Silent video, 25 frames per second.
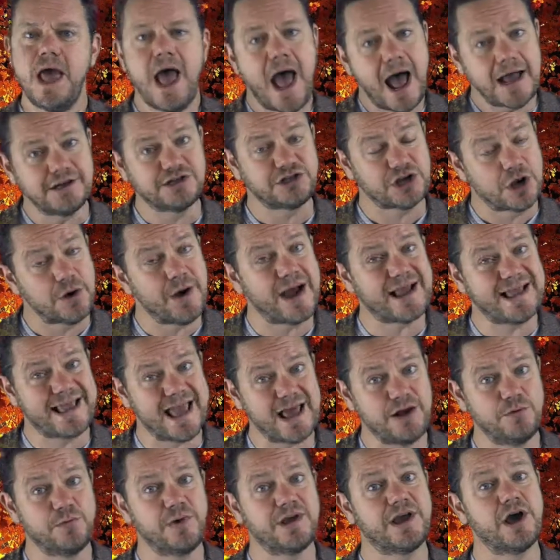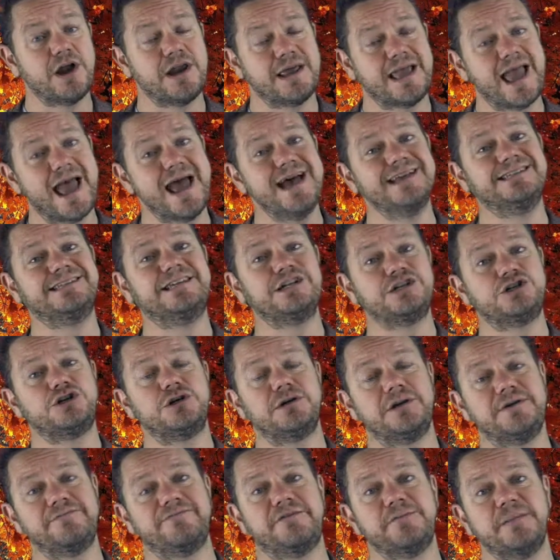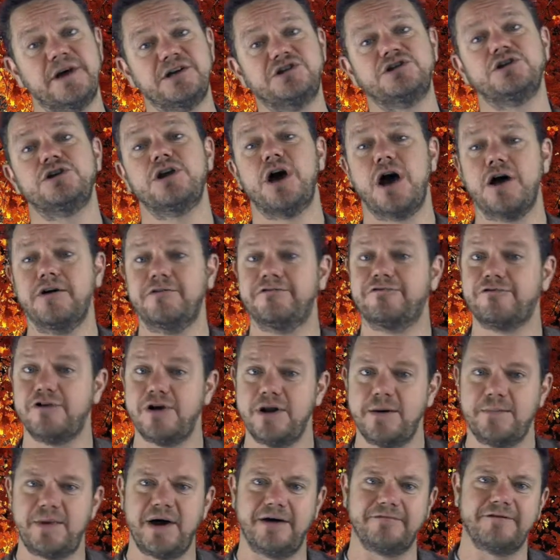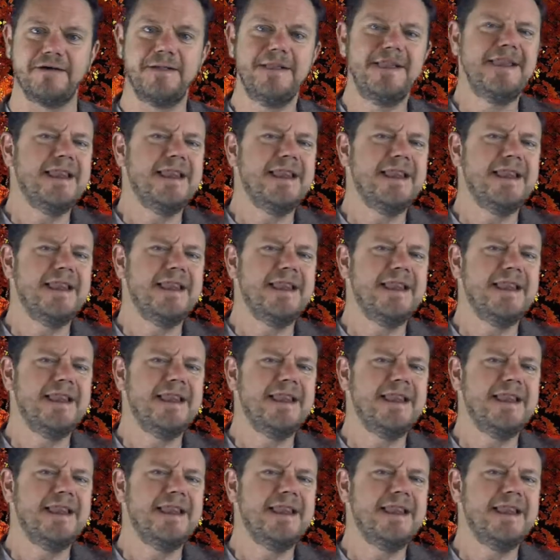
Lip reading: And so again, we're going to get additional information over and above.